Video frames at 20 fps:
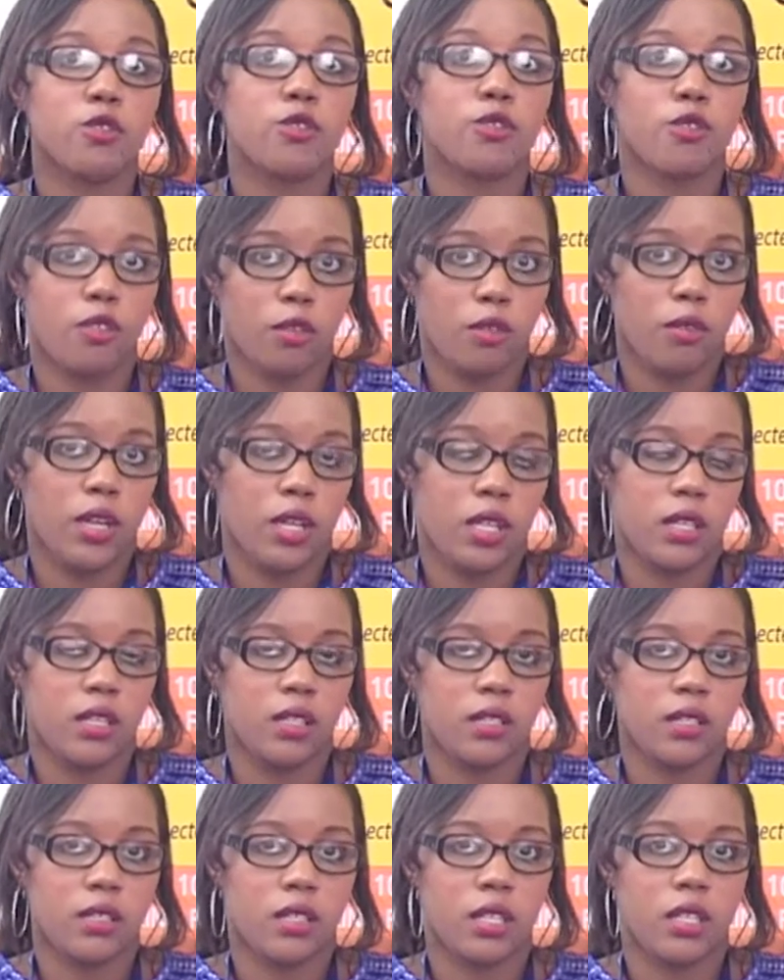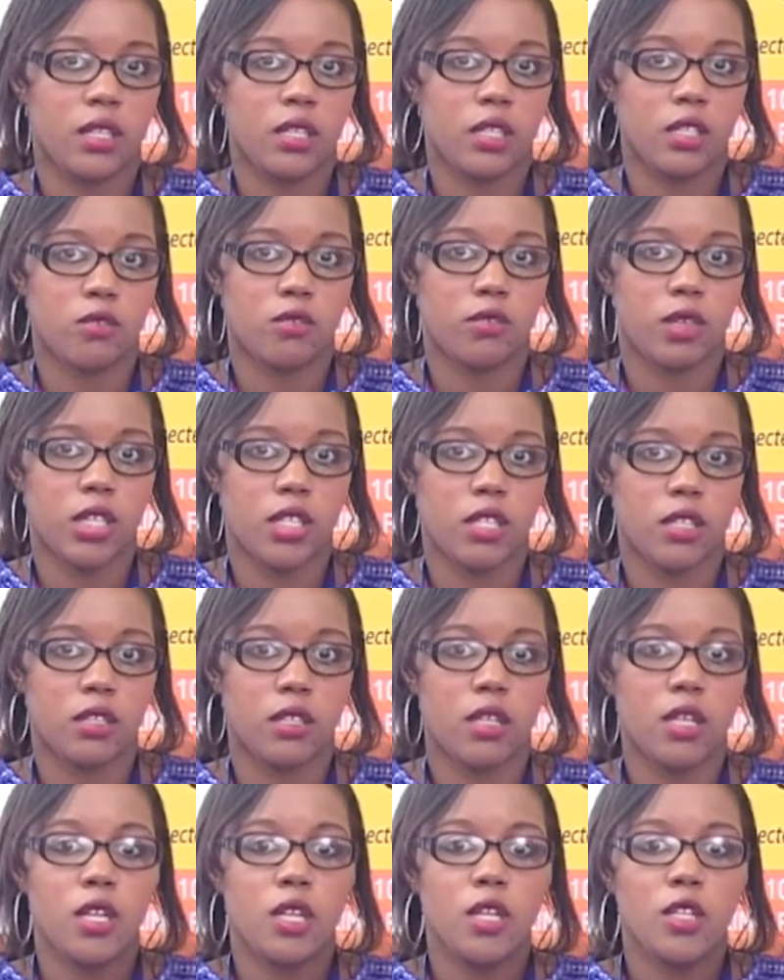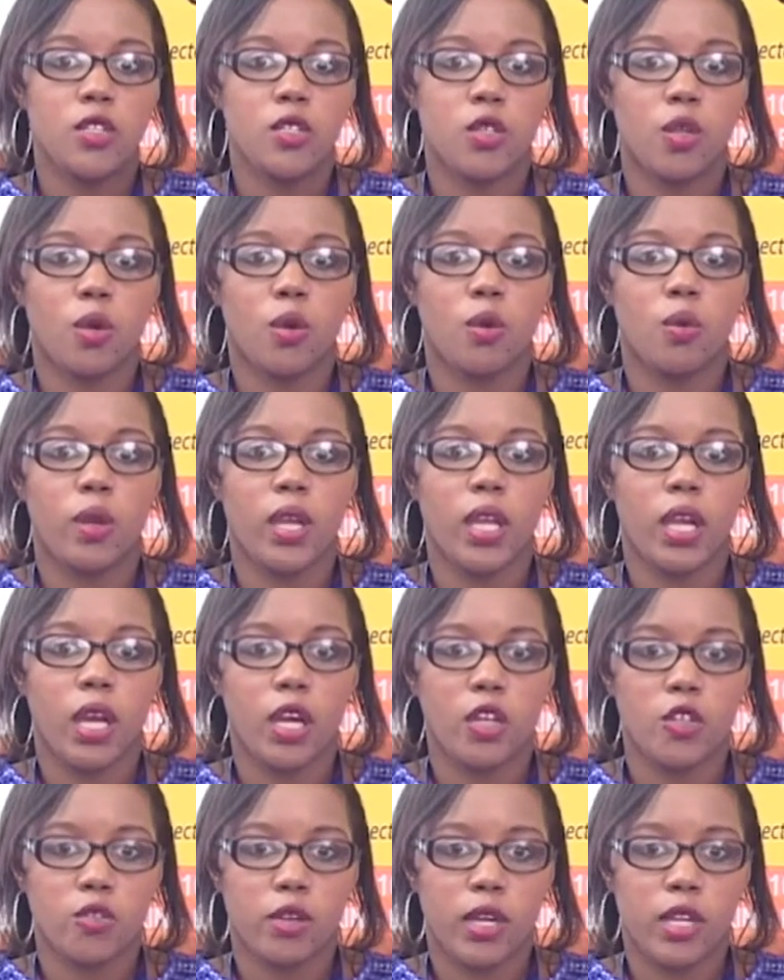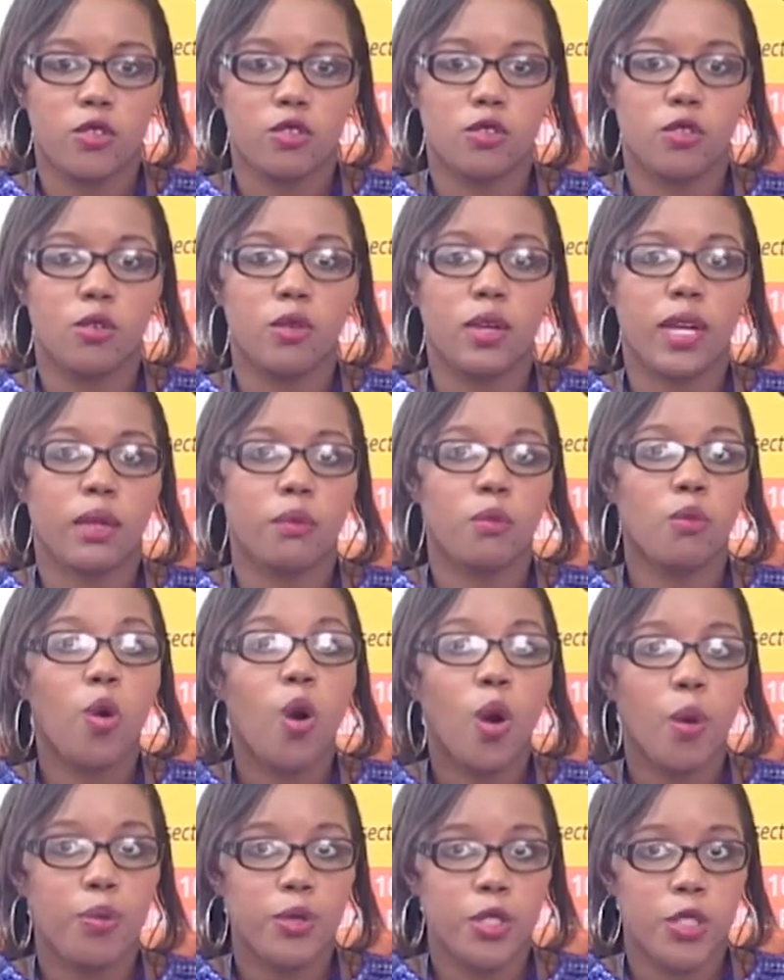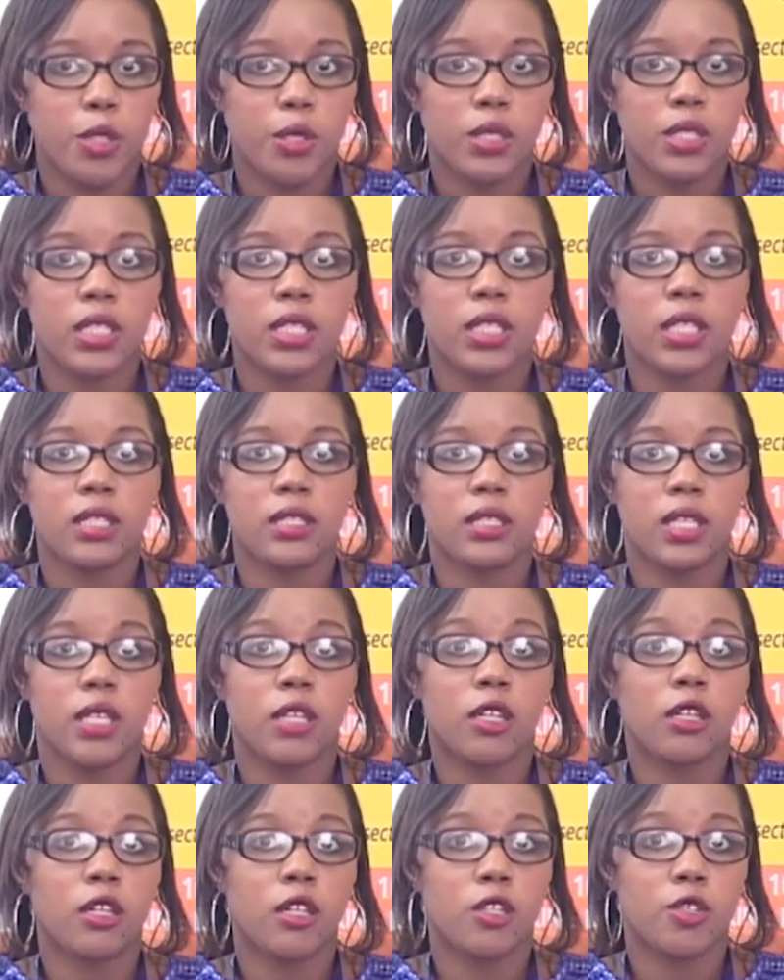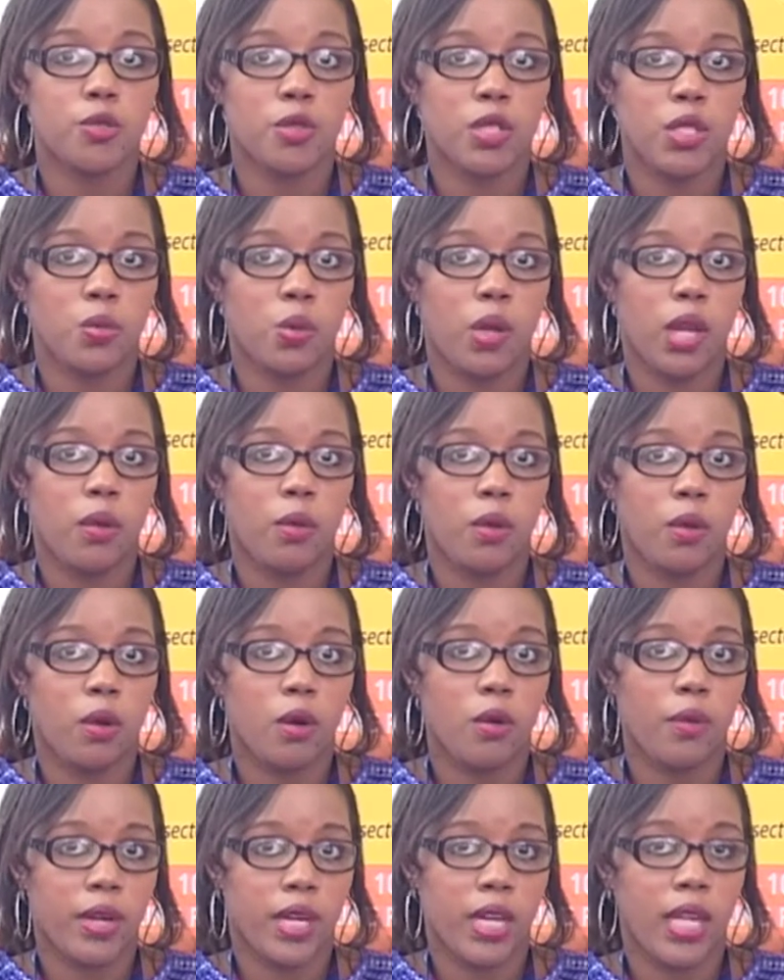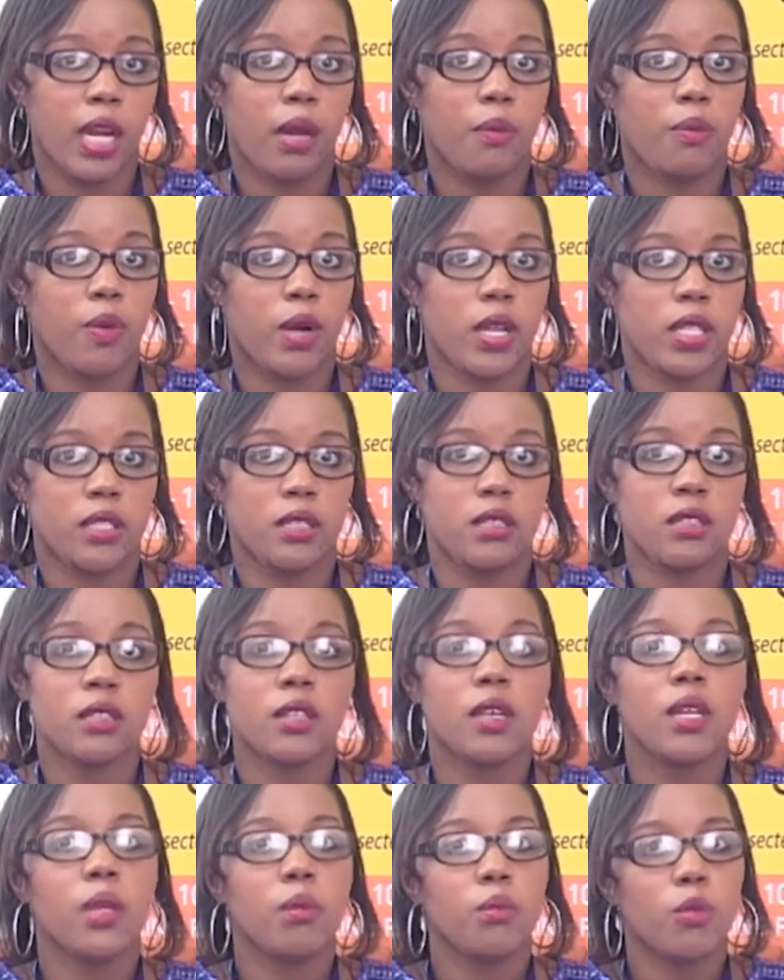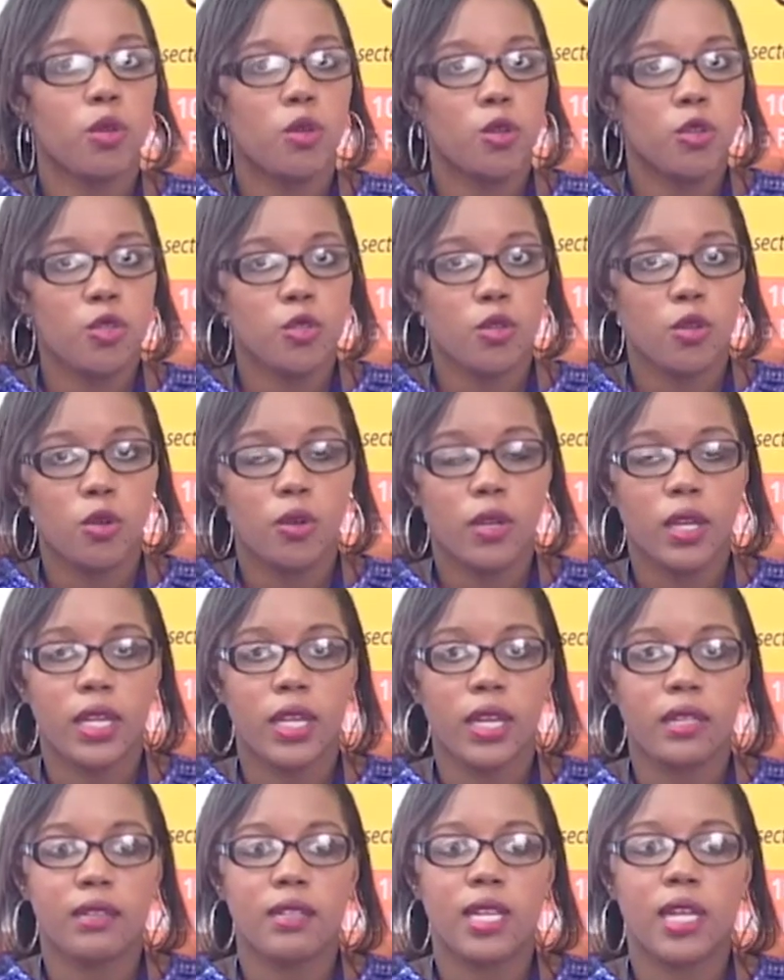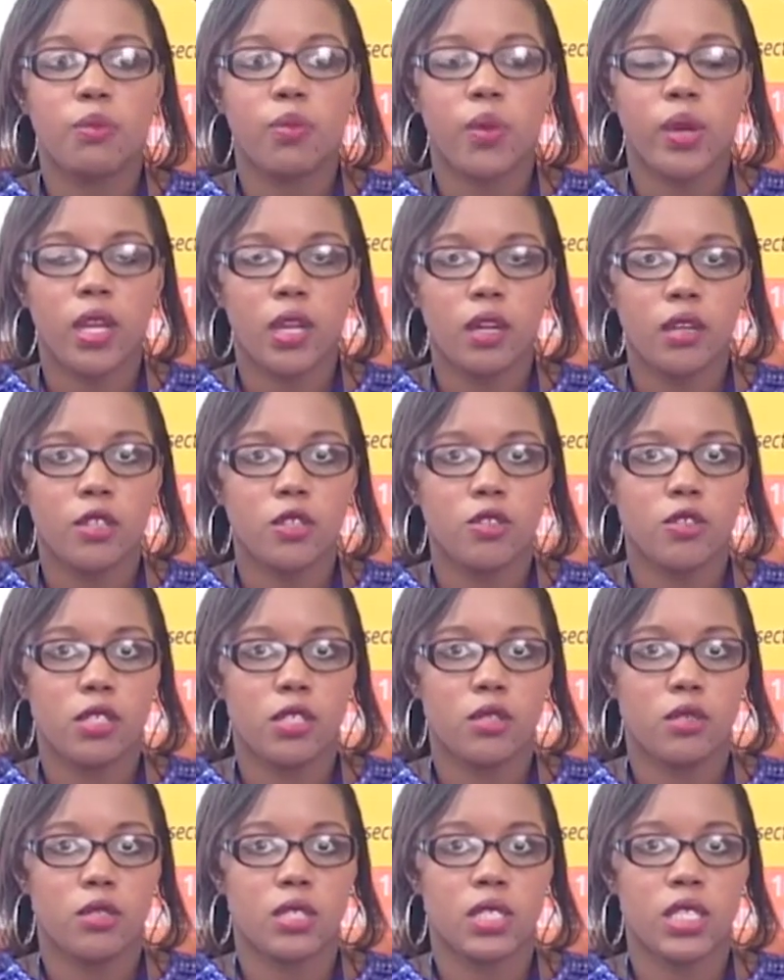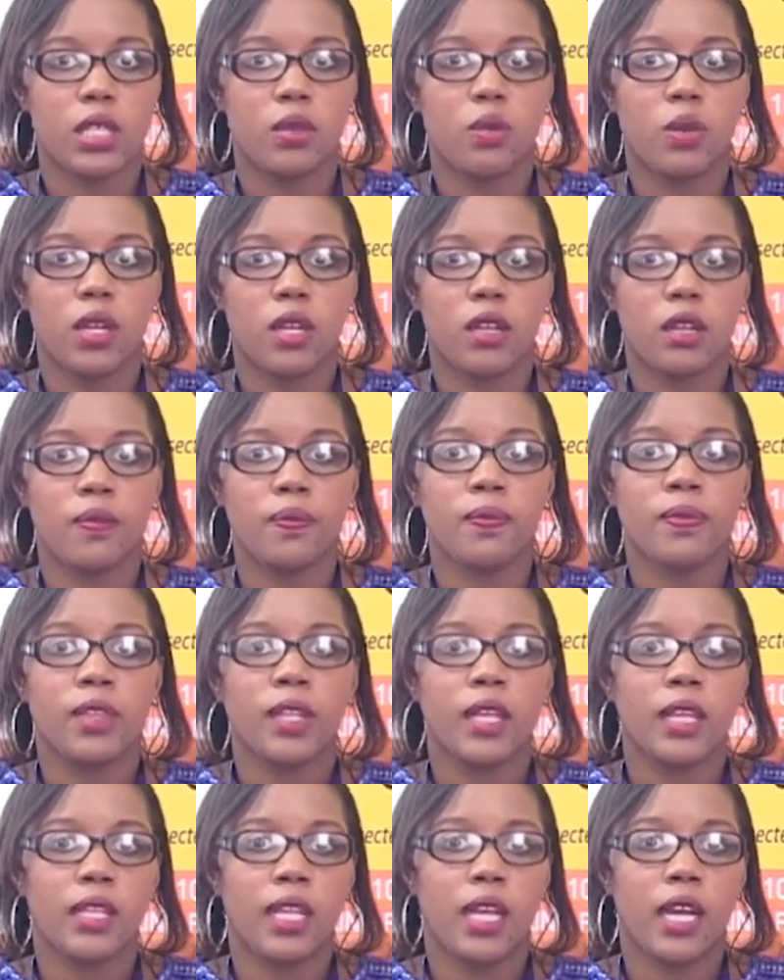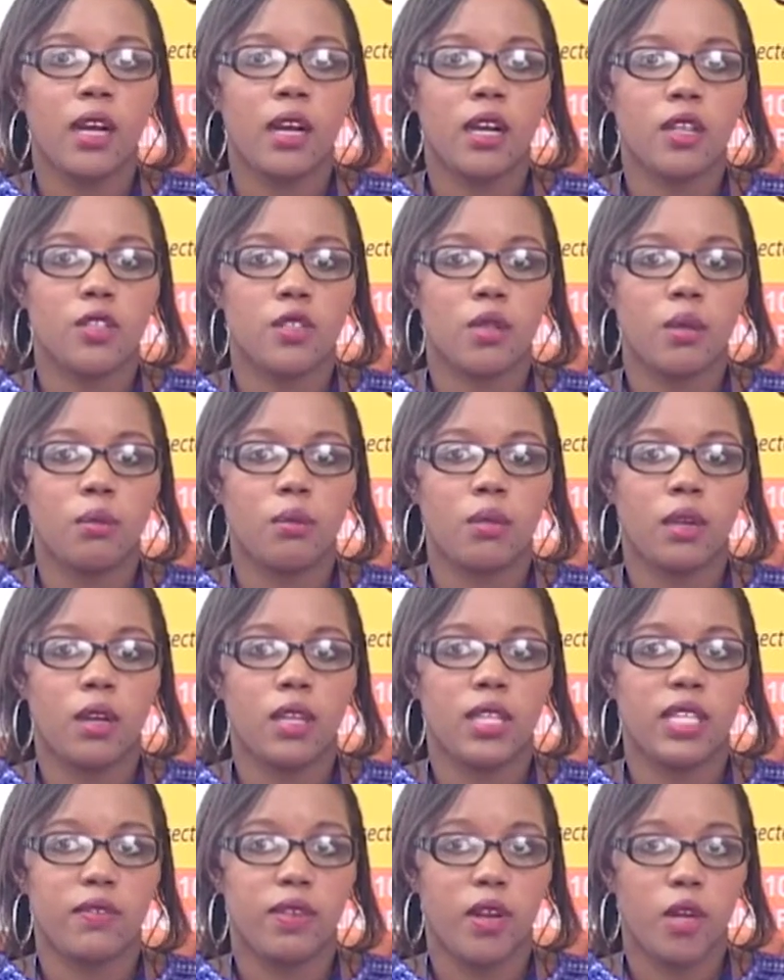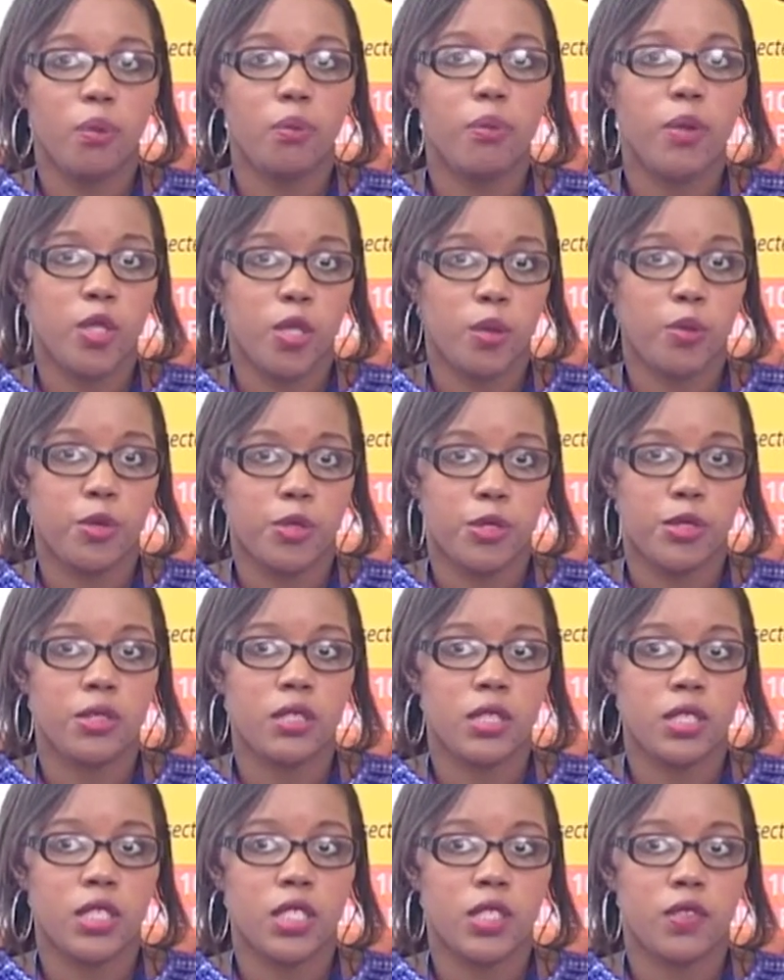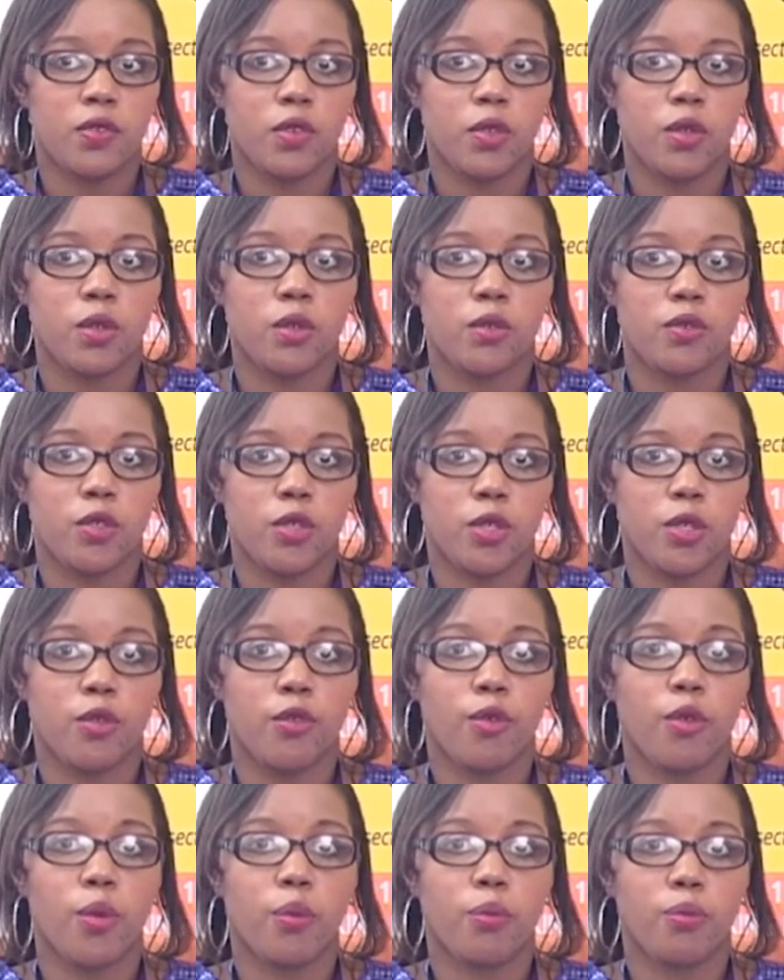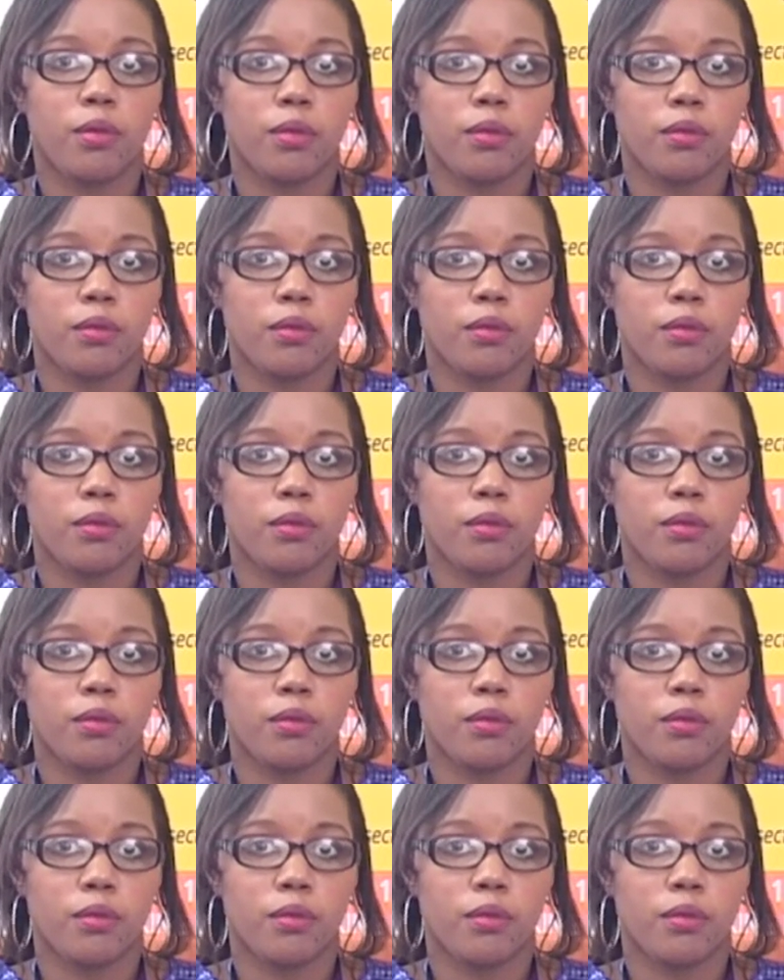to grow in this region. So we are trying to look at more opportunities in the countries where we already are present, but also looking at neighboring countries to see whether there are some development opportunities for the group.